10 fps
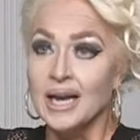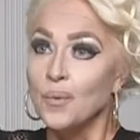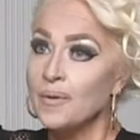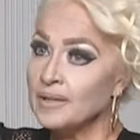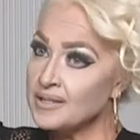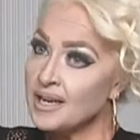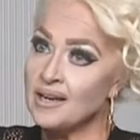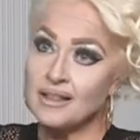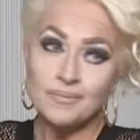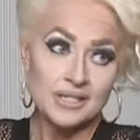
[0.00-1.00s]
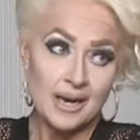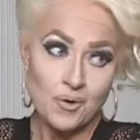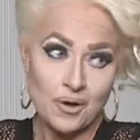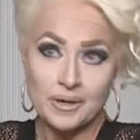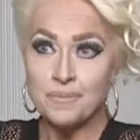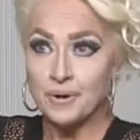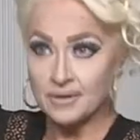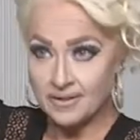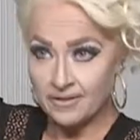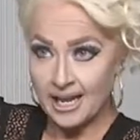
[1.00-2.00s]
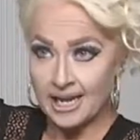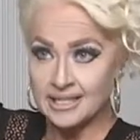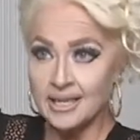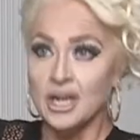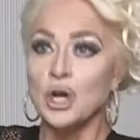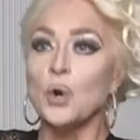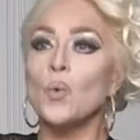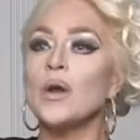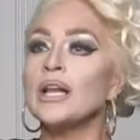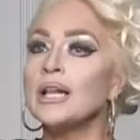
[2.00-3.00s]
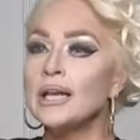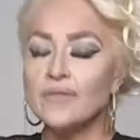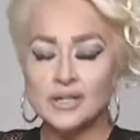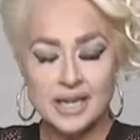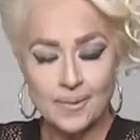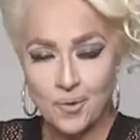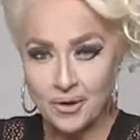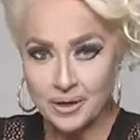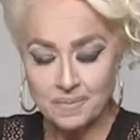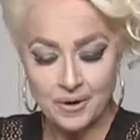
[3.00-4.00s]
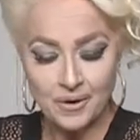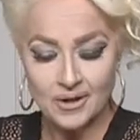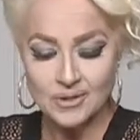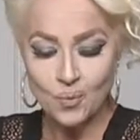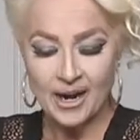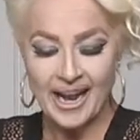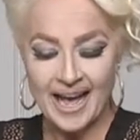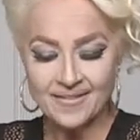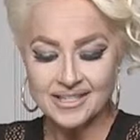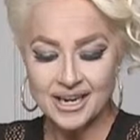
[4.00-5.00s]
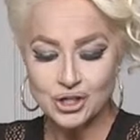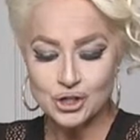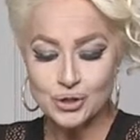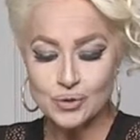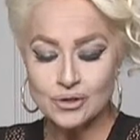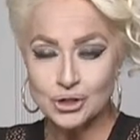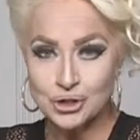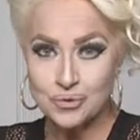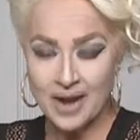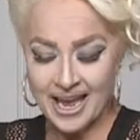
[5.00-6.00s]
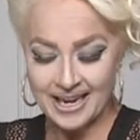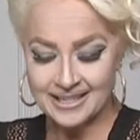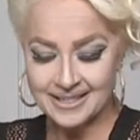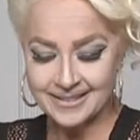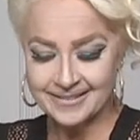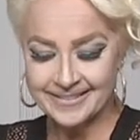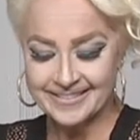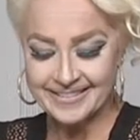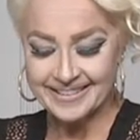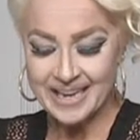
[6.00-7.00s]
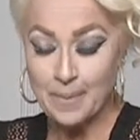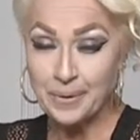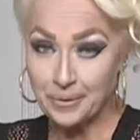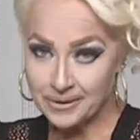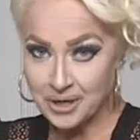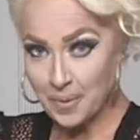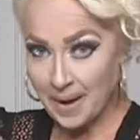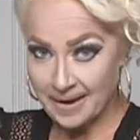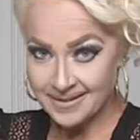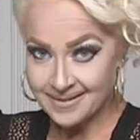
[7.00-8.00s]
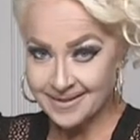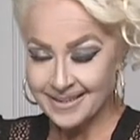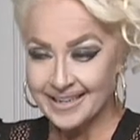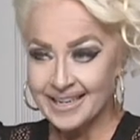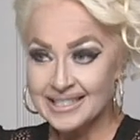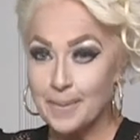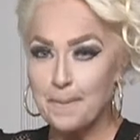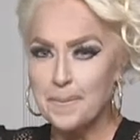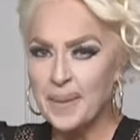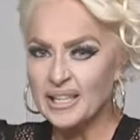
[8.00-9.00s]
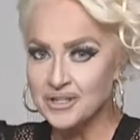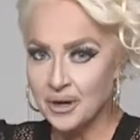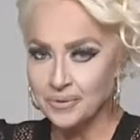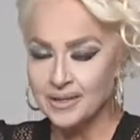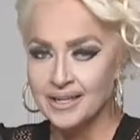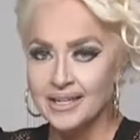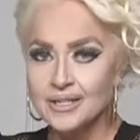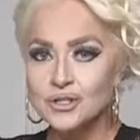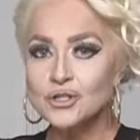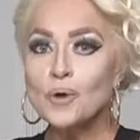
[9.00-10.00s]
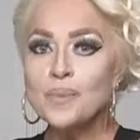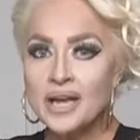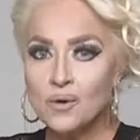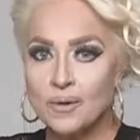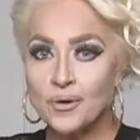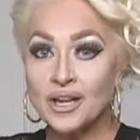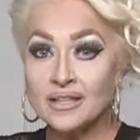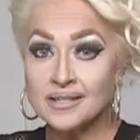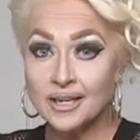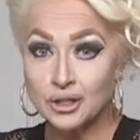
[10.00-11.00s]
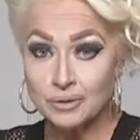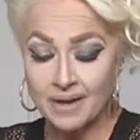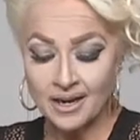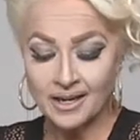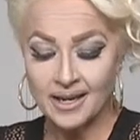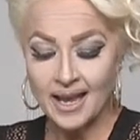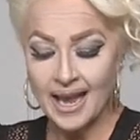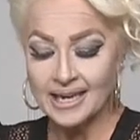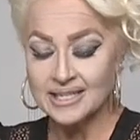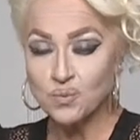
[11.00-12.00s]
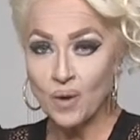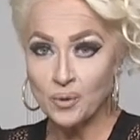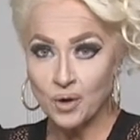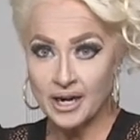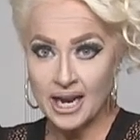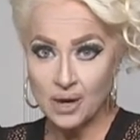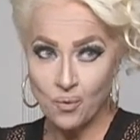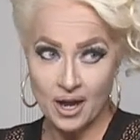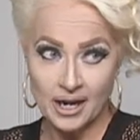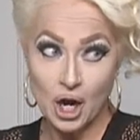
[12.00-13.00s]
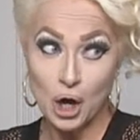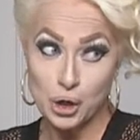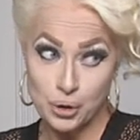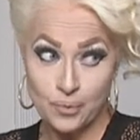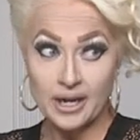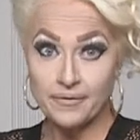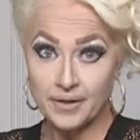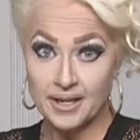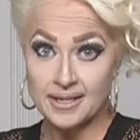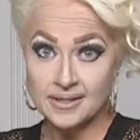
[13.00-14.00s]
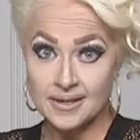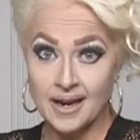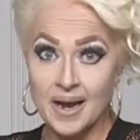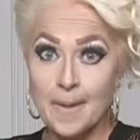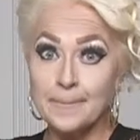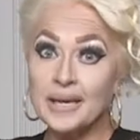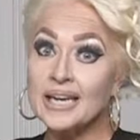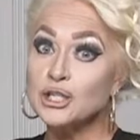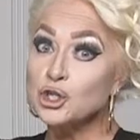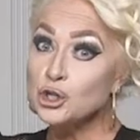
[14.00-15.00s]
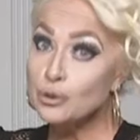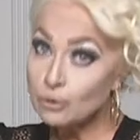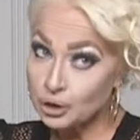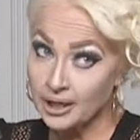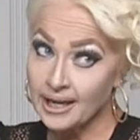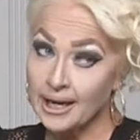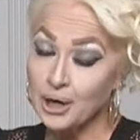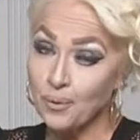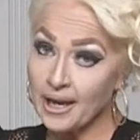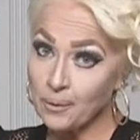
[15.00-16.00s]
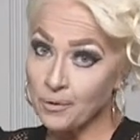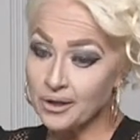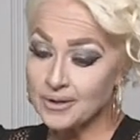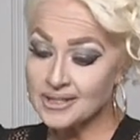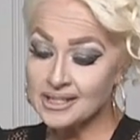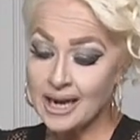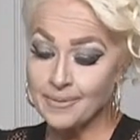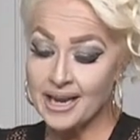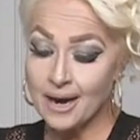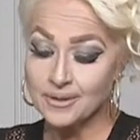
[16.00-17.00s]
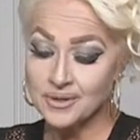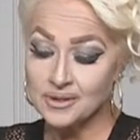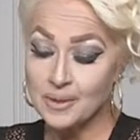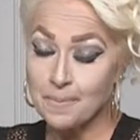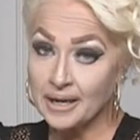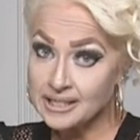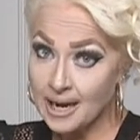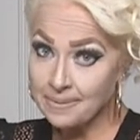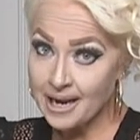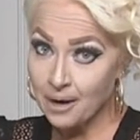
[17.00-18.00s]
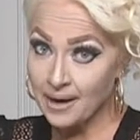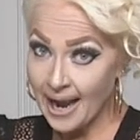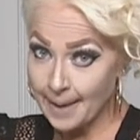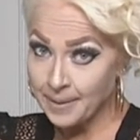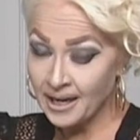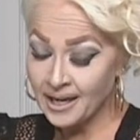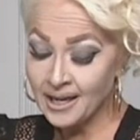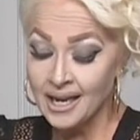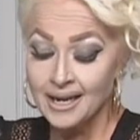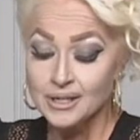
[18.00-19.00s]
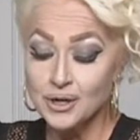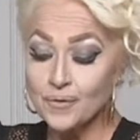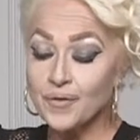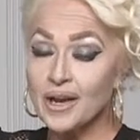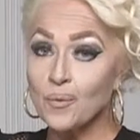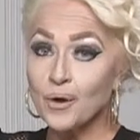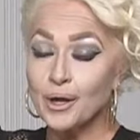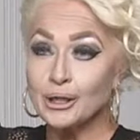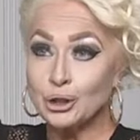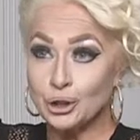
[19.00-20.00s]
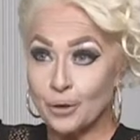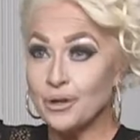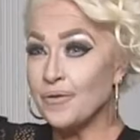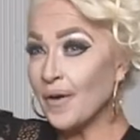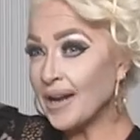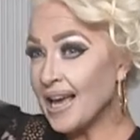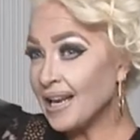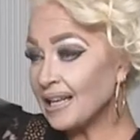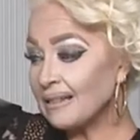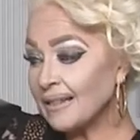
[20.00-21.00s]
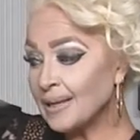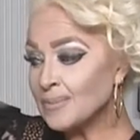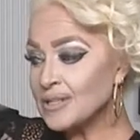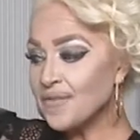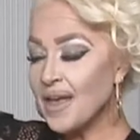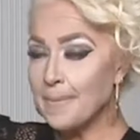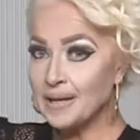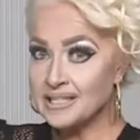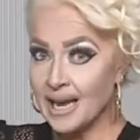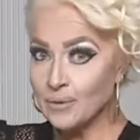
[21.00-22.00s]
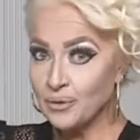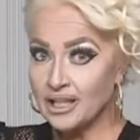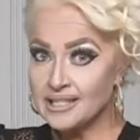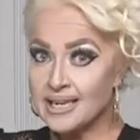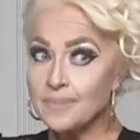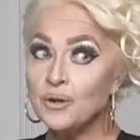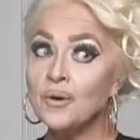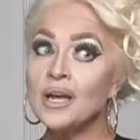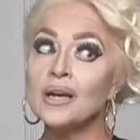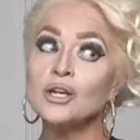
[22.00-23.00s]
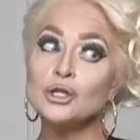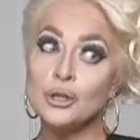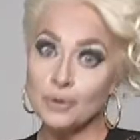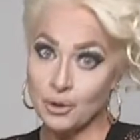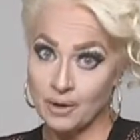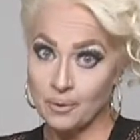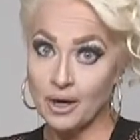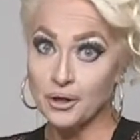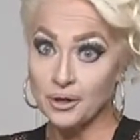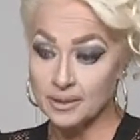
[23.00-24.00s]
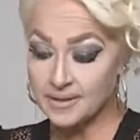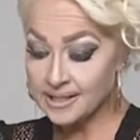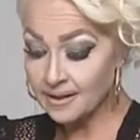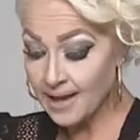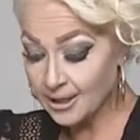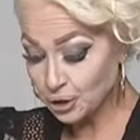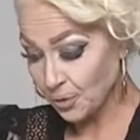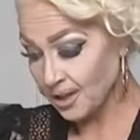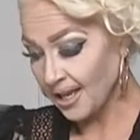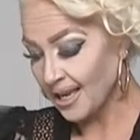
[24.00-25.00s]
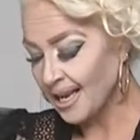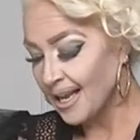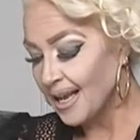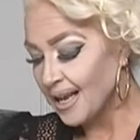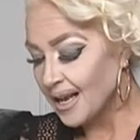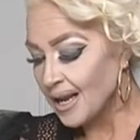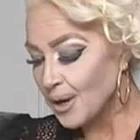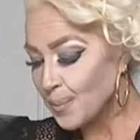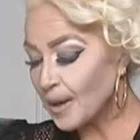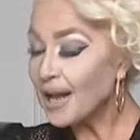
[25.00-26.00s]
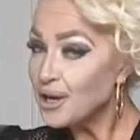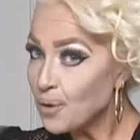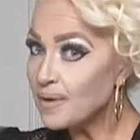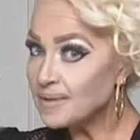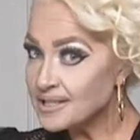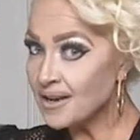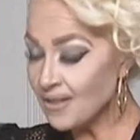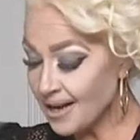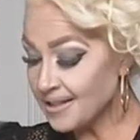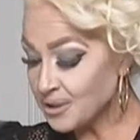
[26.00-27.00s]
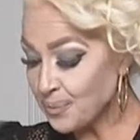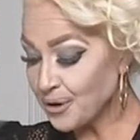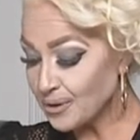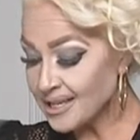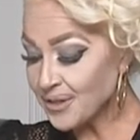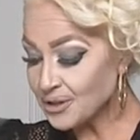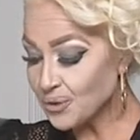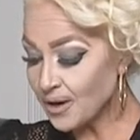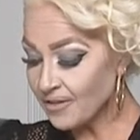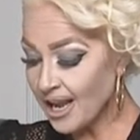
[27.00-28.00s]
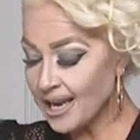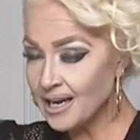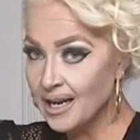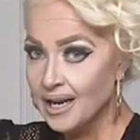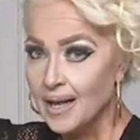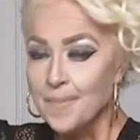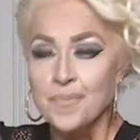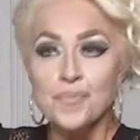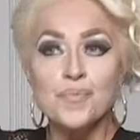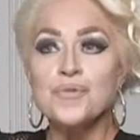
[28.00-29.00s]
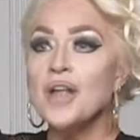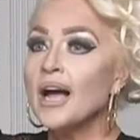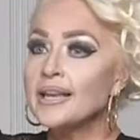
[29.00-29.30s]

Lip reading: We've been seeing nothing but top quality imperials of late. We love our top quality imperials. What I have is a 228 imperial topaz. It's a big stone. So big, we put it in the signature mounting, and it's 1181. Are you ready for this? Because usually, and I know we're getting real close to the top of the hour, so there's a big top of the hour happening. Don't forget, we're going to show you. You've already had a glimpse of that big diamond ring that's debuting. Don't go anywhere. You're going to be seeing that shortly. But I know we've been seeing a lot of these imperials out the door of late. Not